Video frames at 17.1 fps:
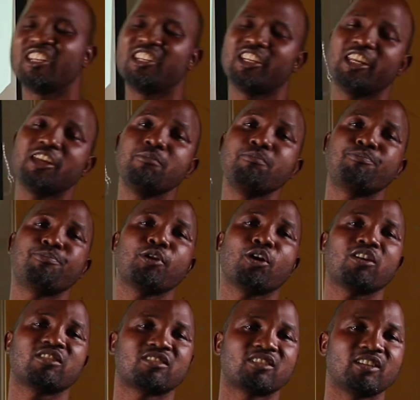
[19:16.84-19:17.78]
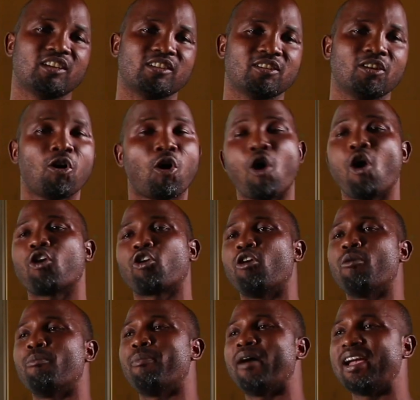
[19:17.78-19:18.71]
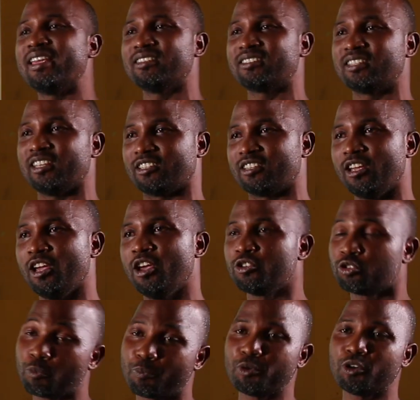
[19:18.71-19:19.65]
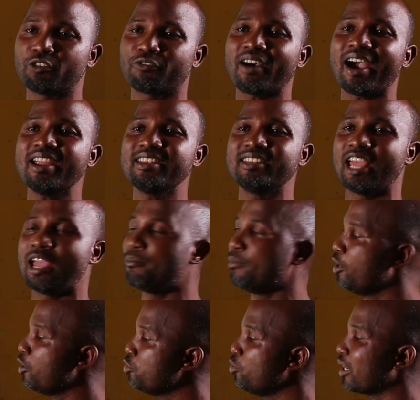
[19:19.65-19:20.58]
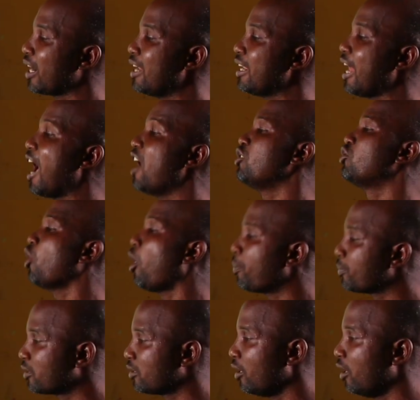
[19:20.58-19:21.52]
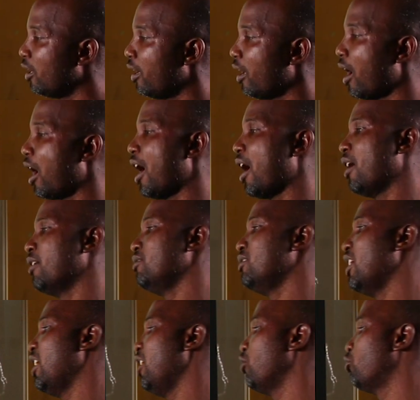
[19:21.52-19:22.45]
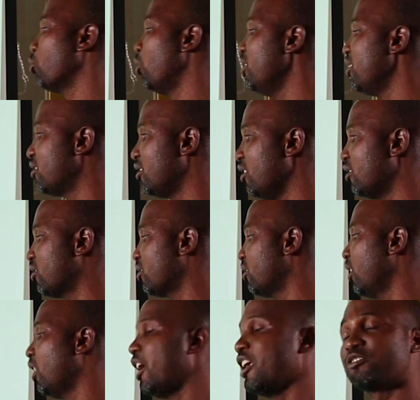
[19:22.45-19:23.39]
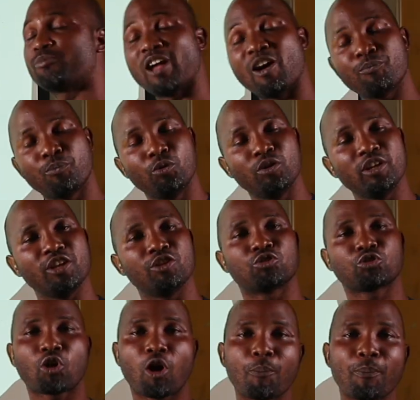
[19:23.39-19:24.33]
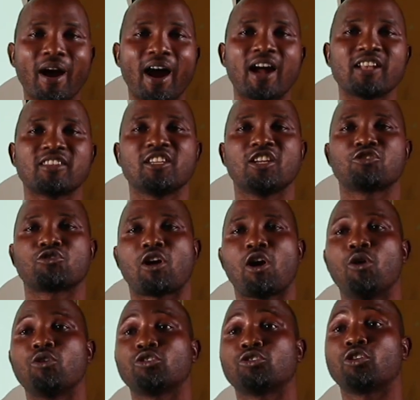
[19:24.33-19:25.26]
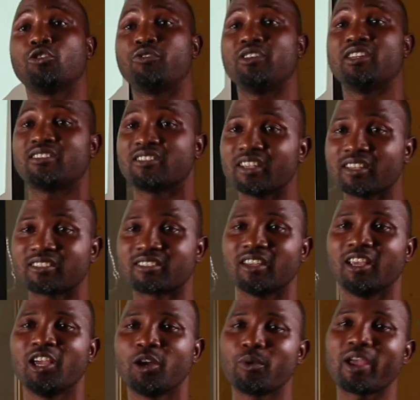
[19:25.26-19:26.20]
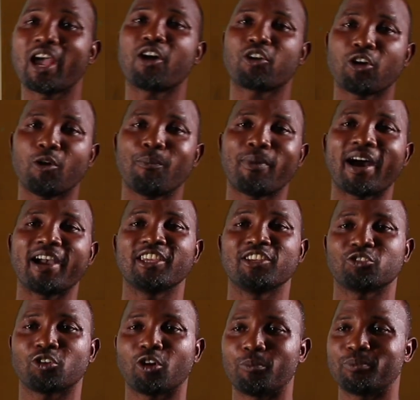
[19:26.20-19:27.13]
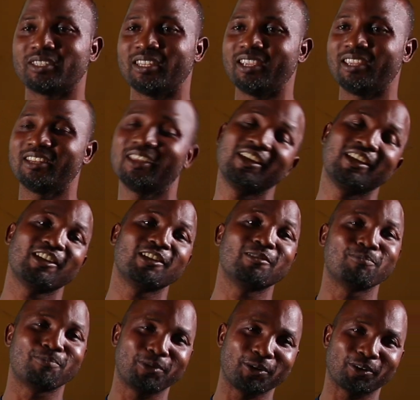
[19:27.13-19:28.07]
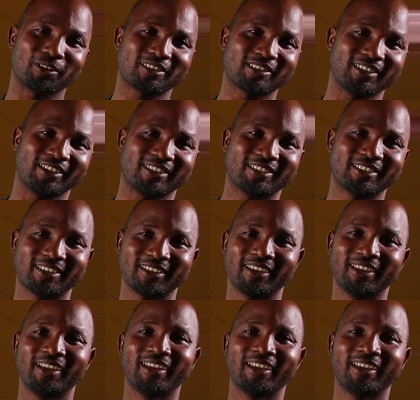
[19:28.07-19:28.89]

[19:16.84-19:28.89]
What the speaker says: in impure state or combined state. To purify them, you can adopt the electrolysis. Example is copper tetraoxosulfate 6, where copper is obtained in pure state.